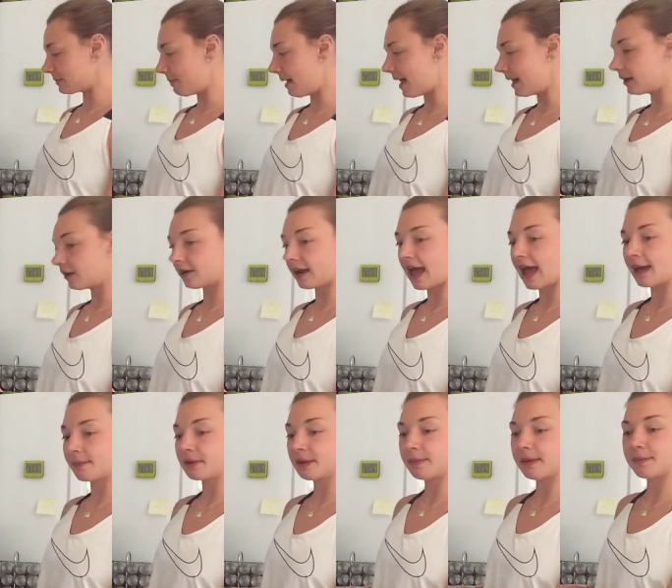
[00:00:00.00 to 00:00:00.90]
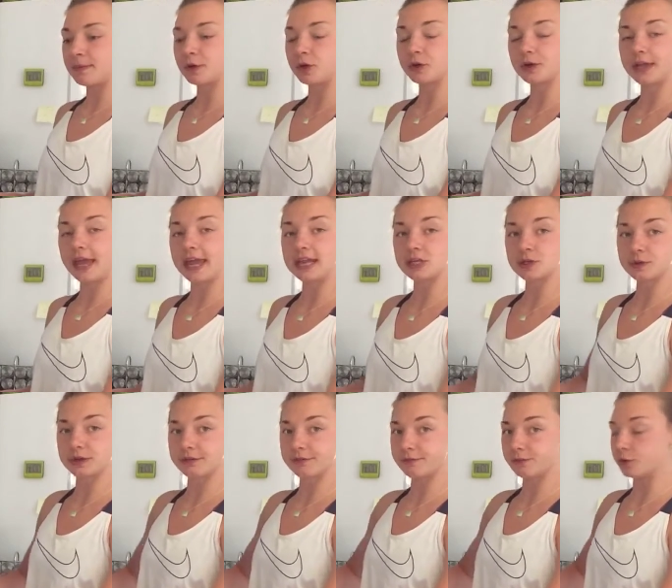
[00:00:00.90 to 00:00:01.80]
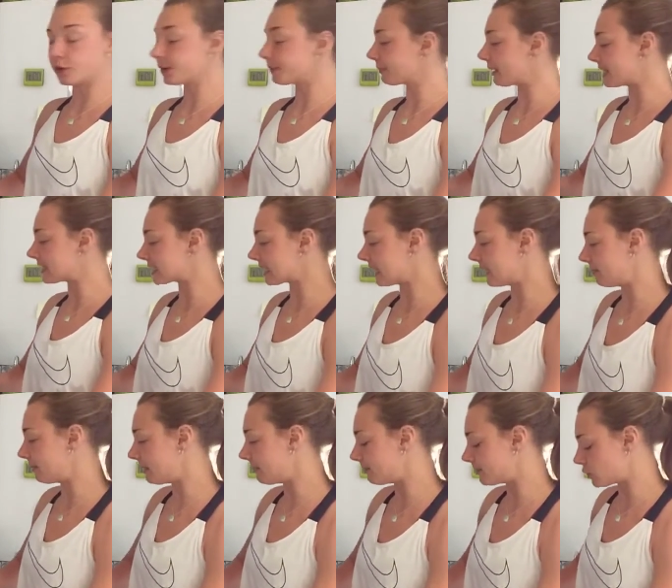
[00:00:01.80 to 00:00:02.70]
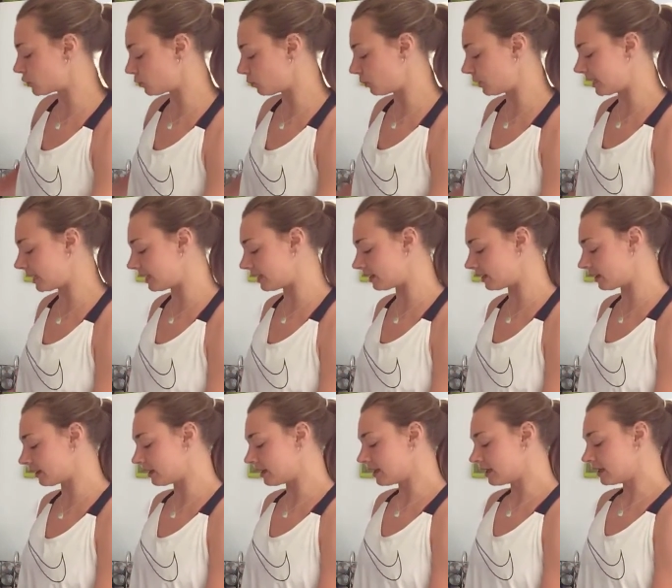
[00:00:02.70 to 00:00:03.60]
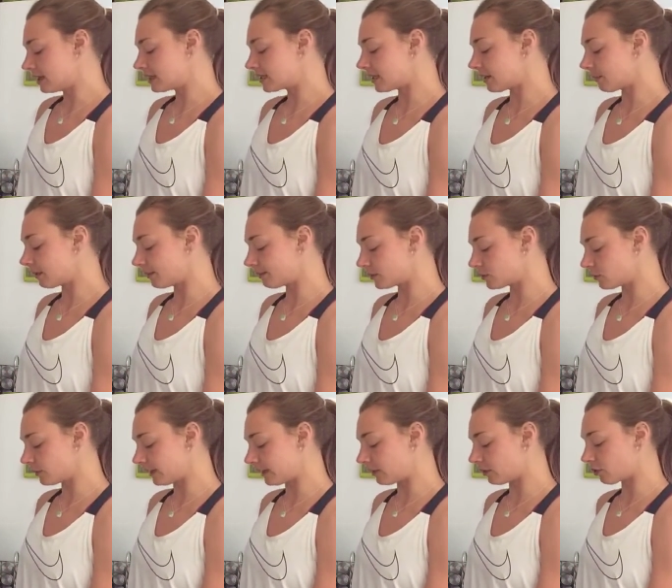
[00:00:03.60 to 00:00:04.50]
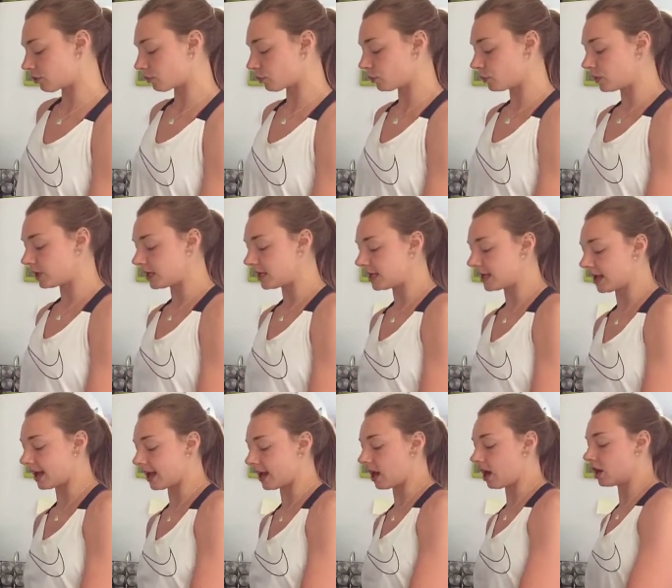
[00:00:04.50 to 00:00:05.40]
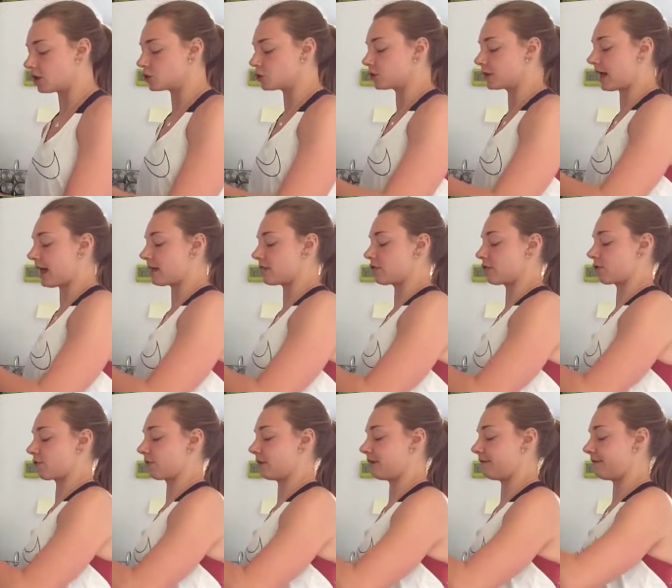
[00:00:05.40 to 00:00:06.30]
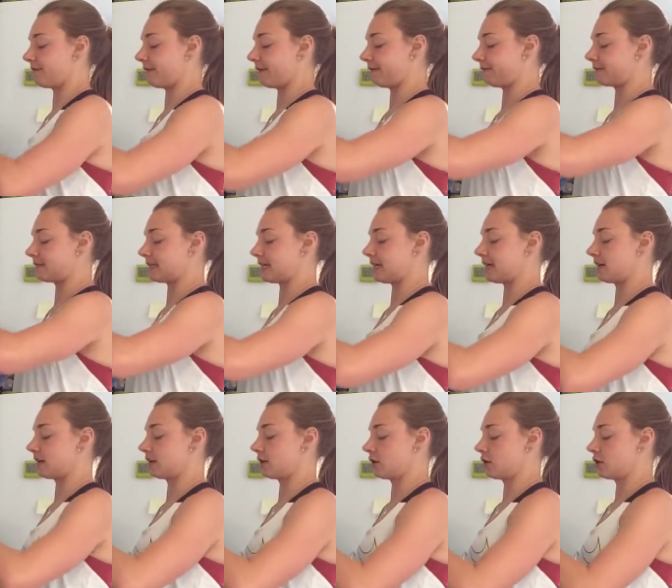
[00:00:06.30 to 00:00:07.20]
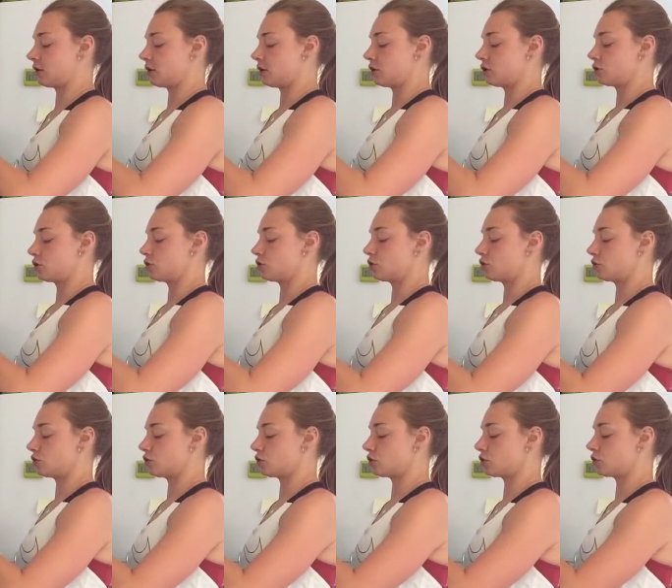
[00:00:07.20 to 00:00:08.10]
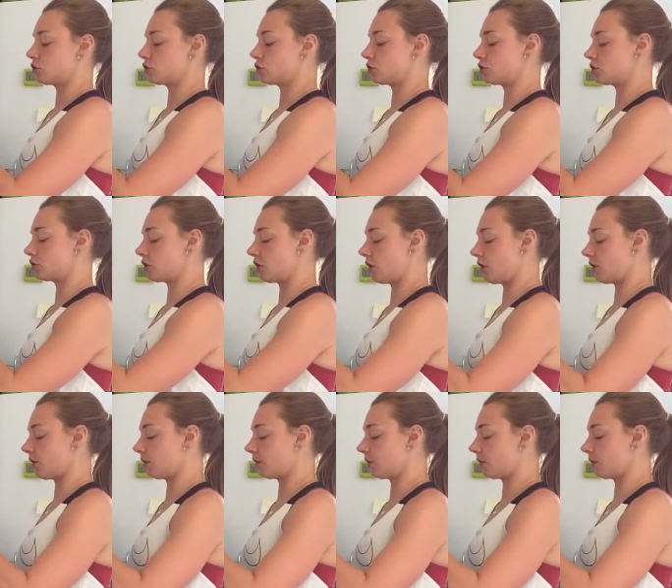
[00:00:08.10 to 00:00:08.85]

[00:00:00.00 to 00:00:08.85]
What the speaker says: depending on how many people you're catering for, it's going to be somewhere between 300 and 350. So,